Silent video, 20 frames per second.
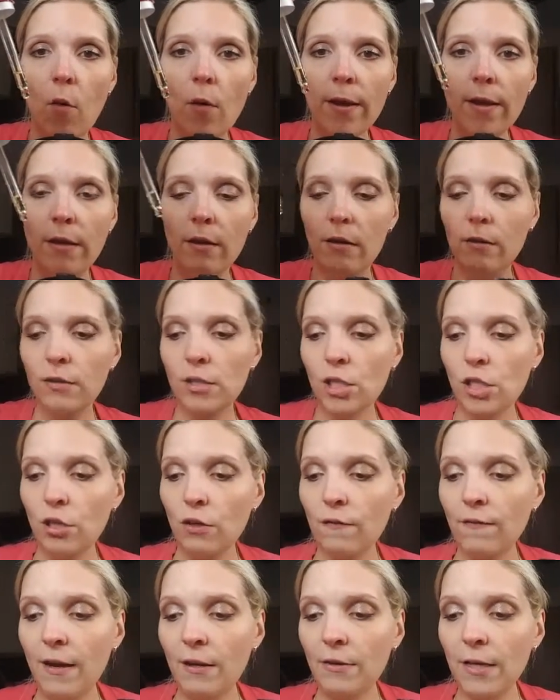oil to
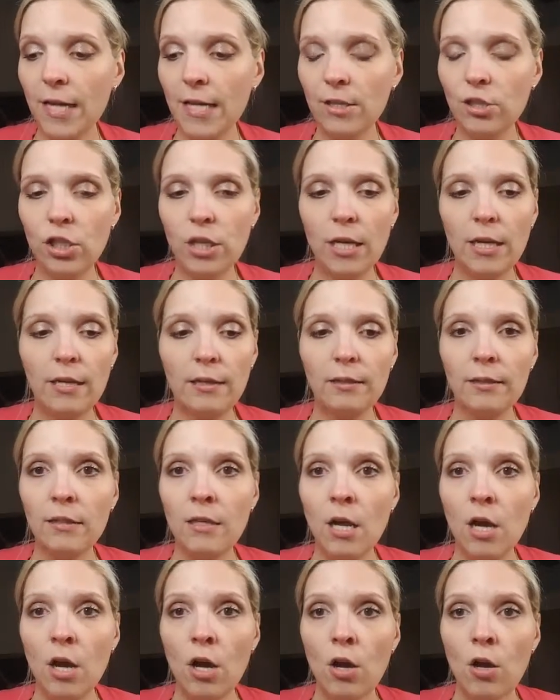your
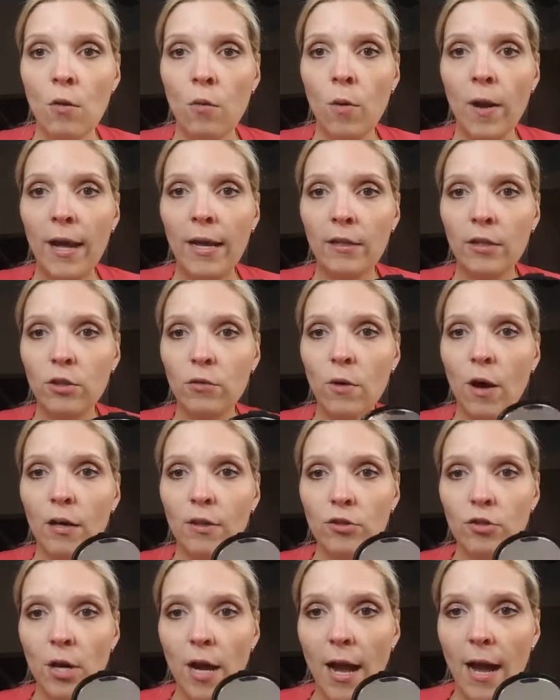foundation when you
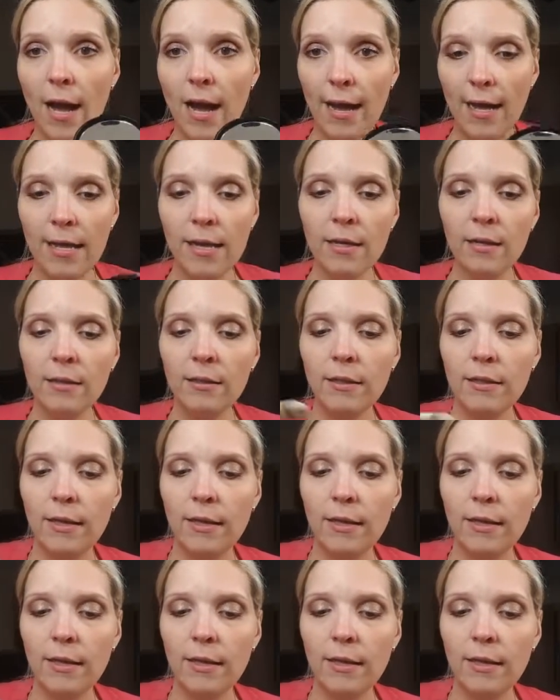are dry.